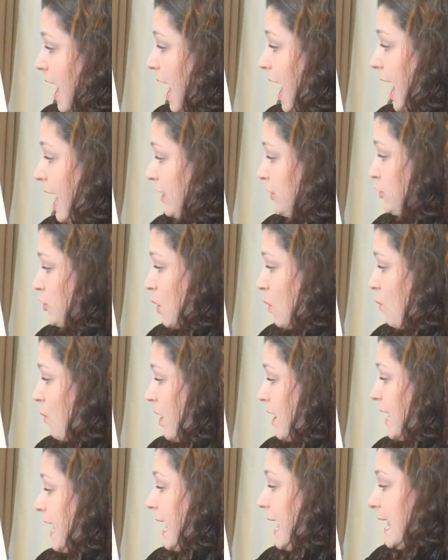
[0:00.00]
"I don't
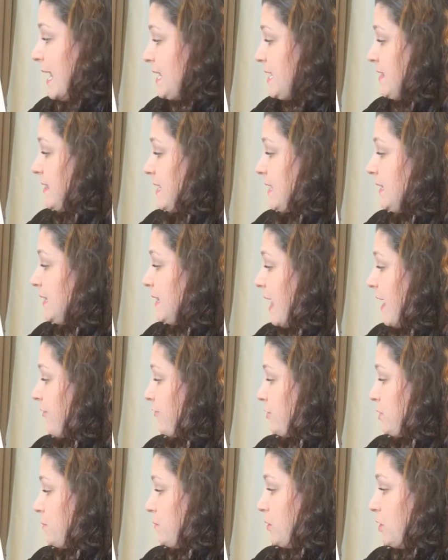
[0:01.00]
want anything
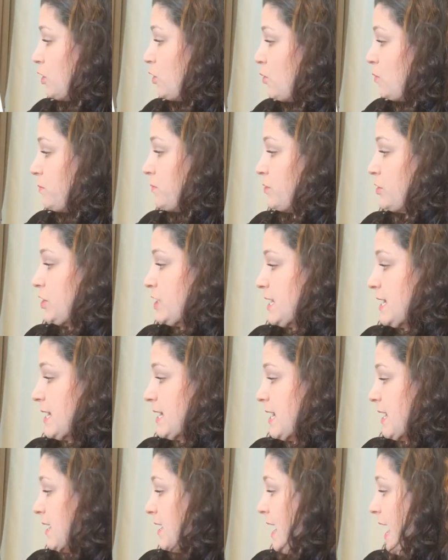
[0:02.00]
left to bloom," she